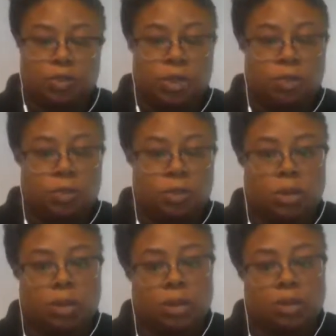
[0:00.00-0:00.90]
So, you
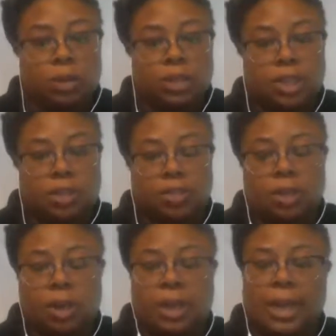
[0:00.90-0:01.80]
want to talk to a
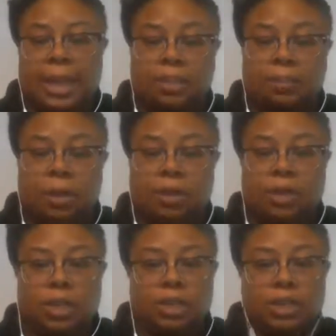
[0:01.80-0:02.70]
marketing
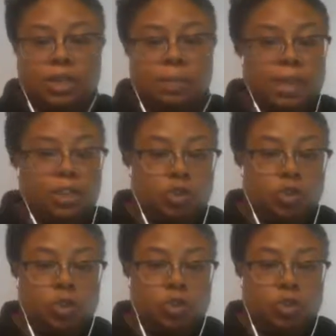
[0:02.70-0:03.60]
expert to make
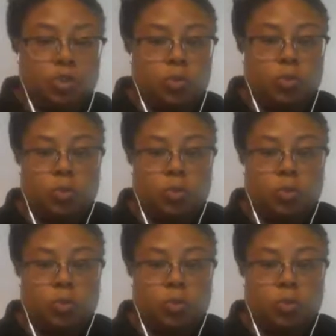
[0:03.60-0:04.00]
sure you